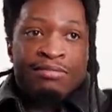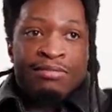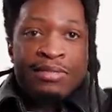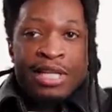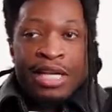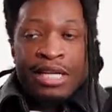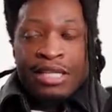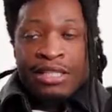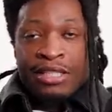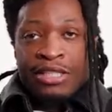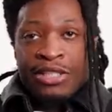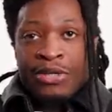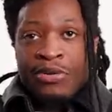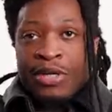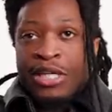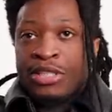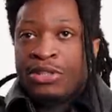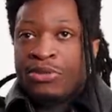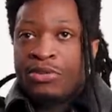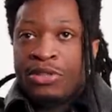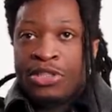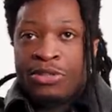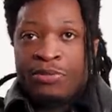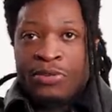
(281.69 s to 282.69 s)
they can still
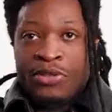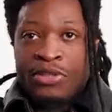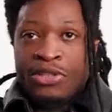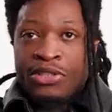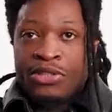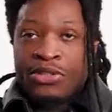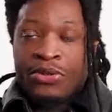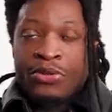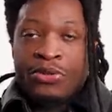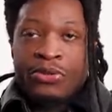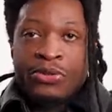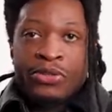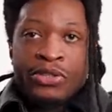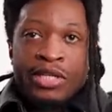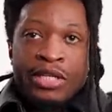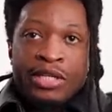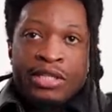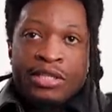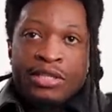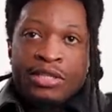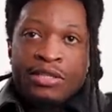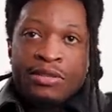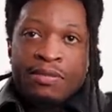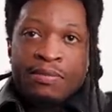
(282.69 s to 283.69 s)
get to experience all those things.